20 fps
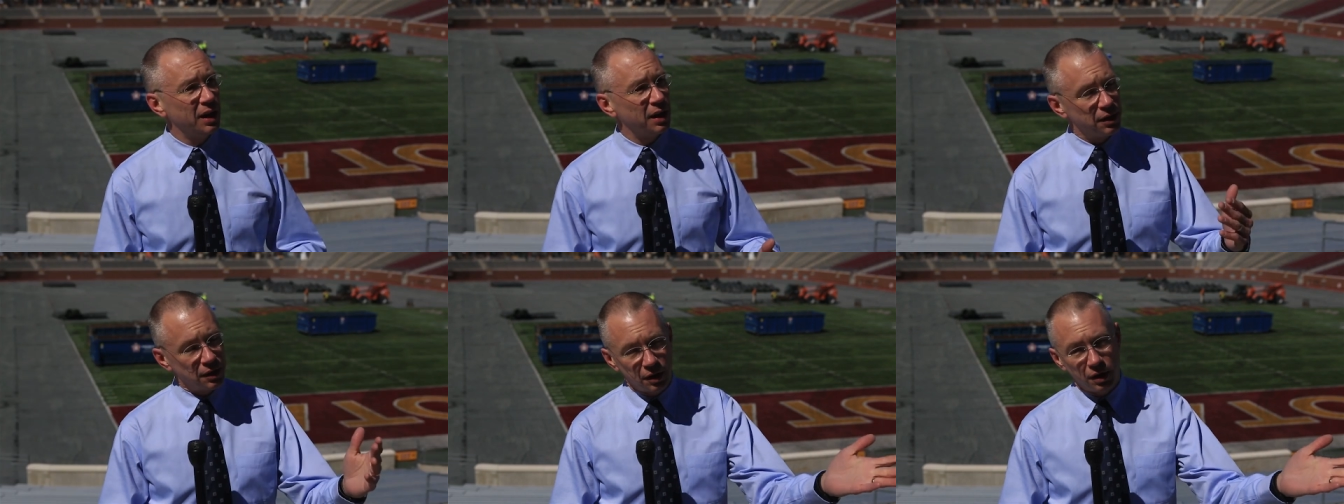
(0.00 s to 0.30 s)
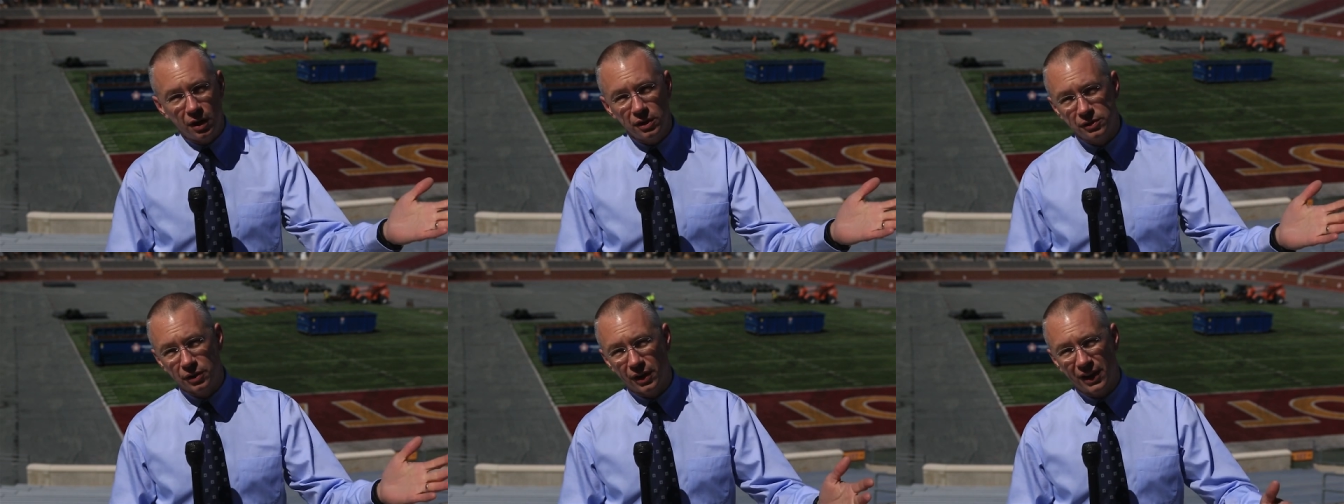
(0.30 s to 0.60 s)
They're
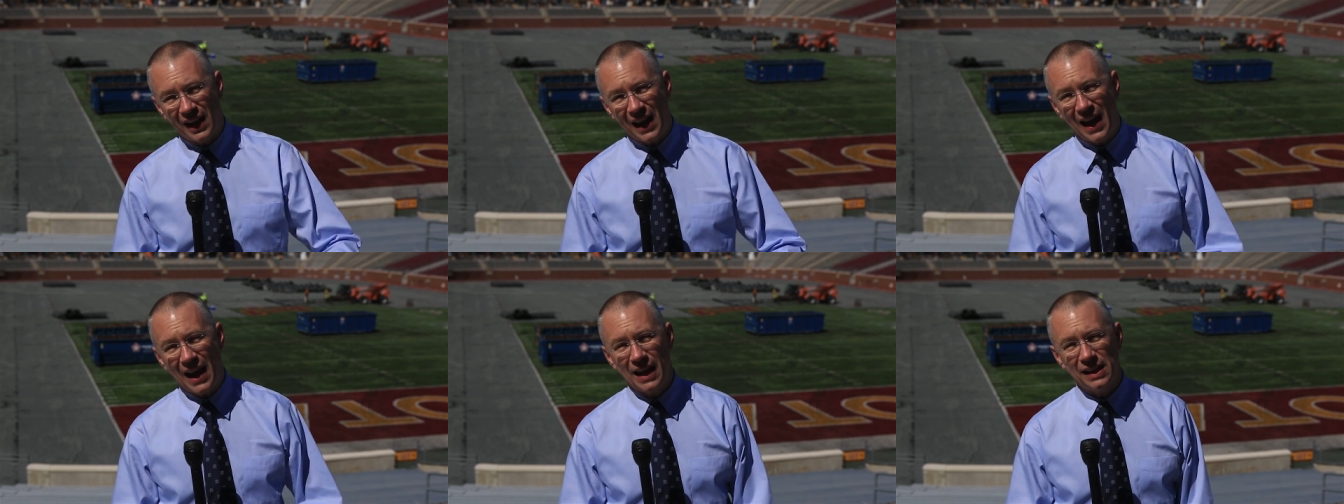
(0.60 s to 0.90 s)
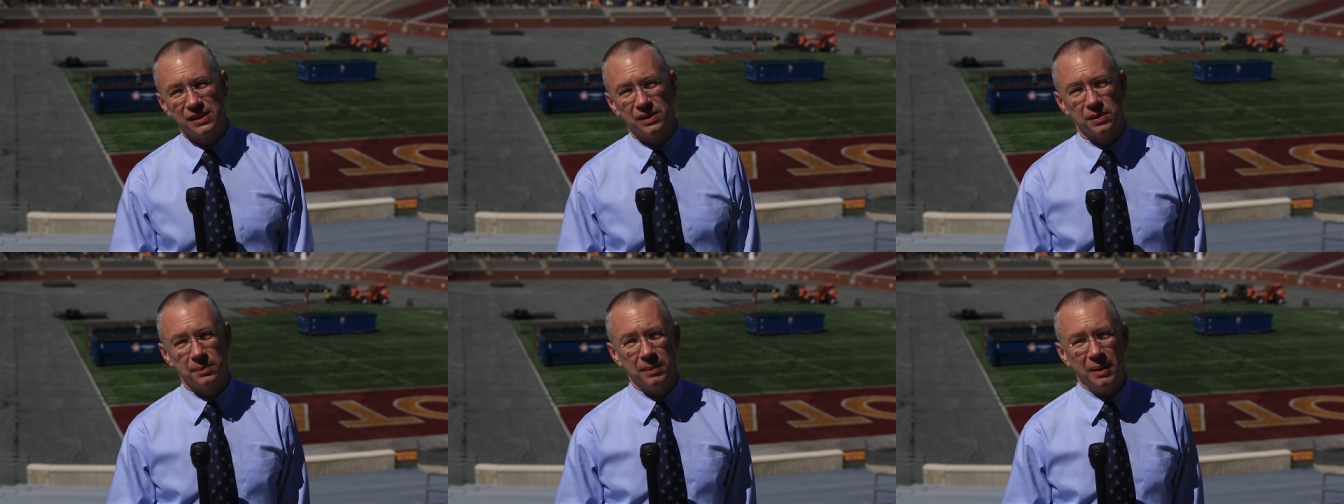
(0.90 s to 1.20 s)
also going to
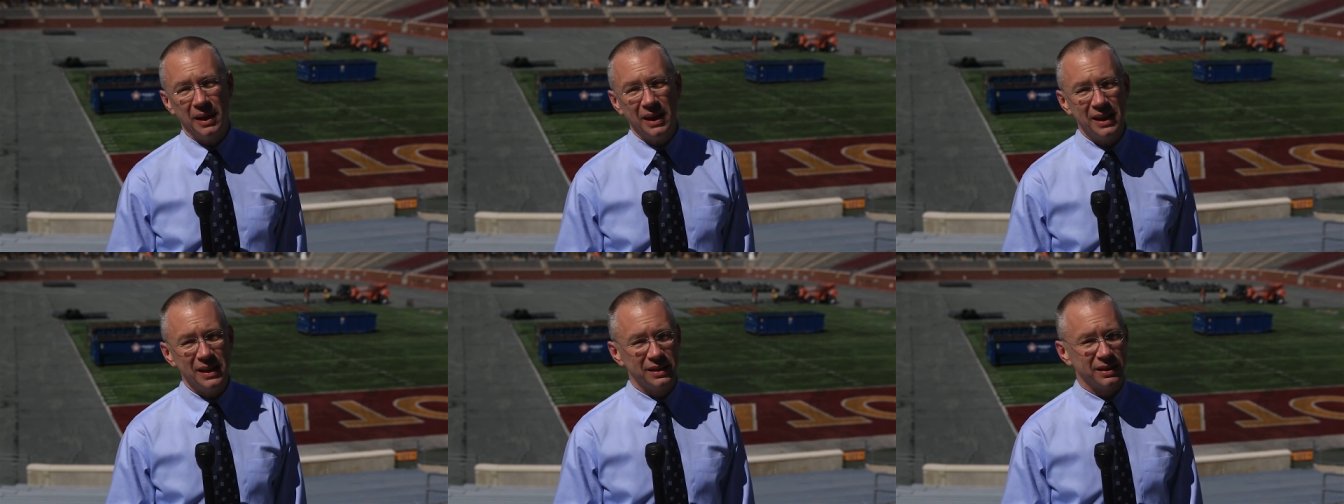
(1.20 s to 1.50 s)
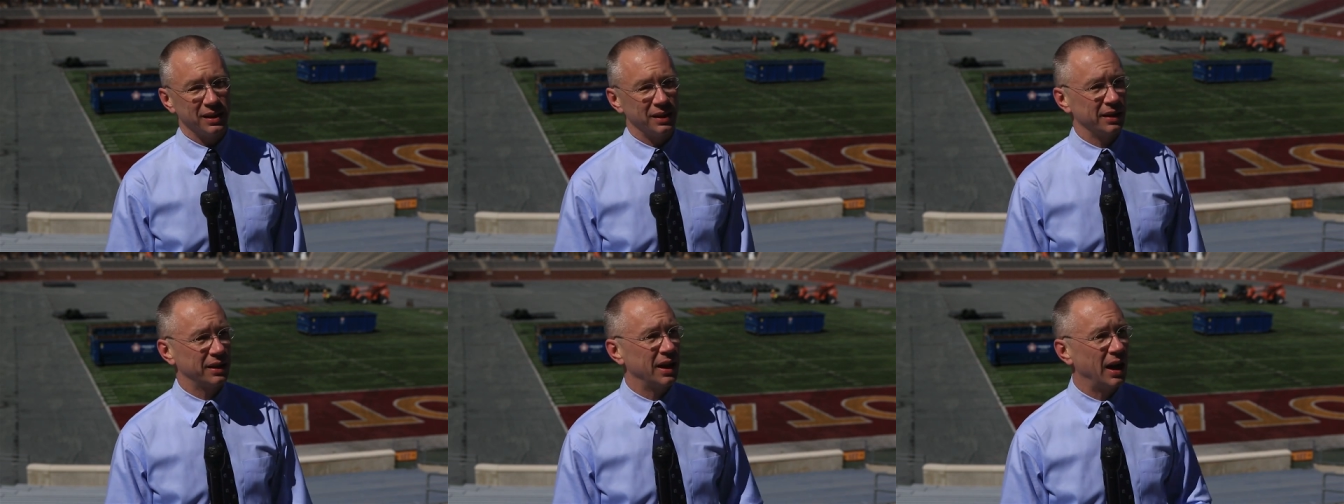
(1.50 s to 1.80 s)
add some heat
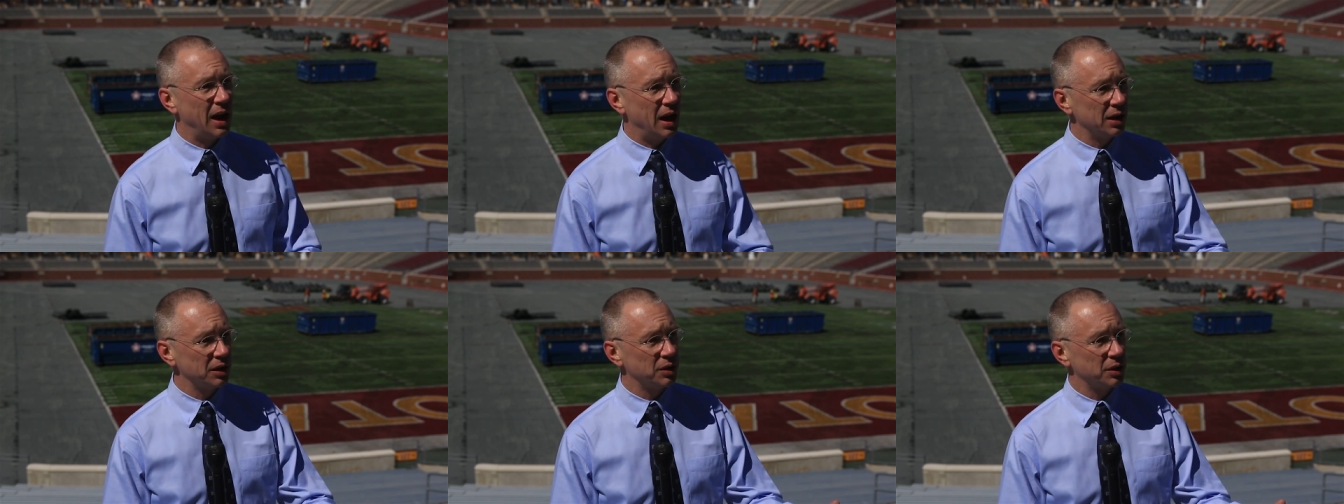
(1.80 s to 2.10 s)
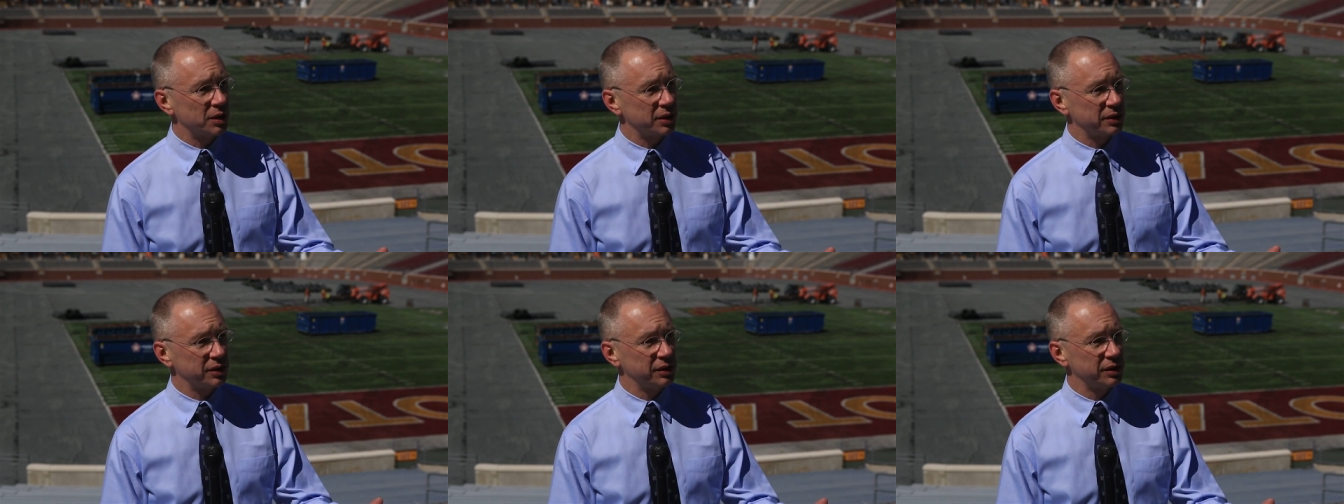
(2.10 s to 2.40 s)
to the
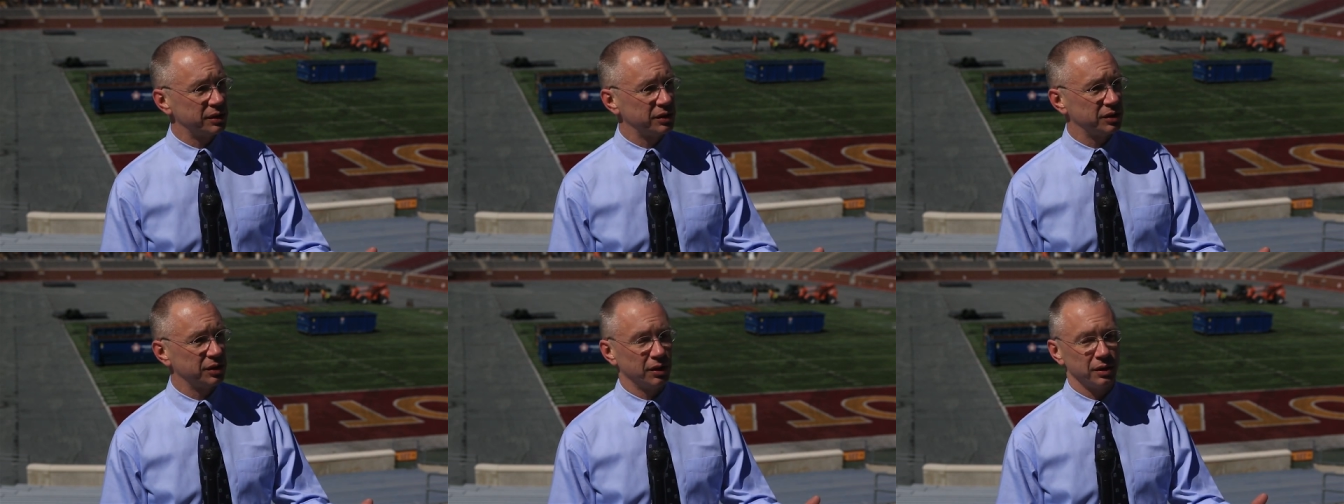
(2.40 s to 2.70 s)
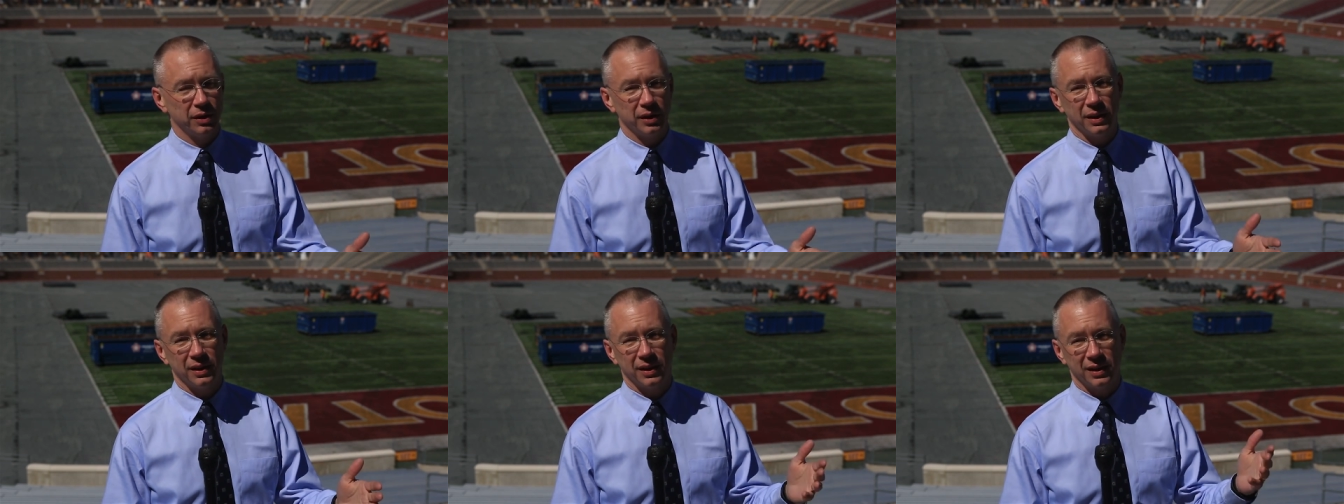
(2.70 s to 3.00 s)
concourses so the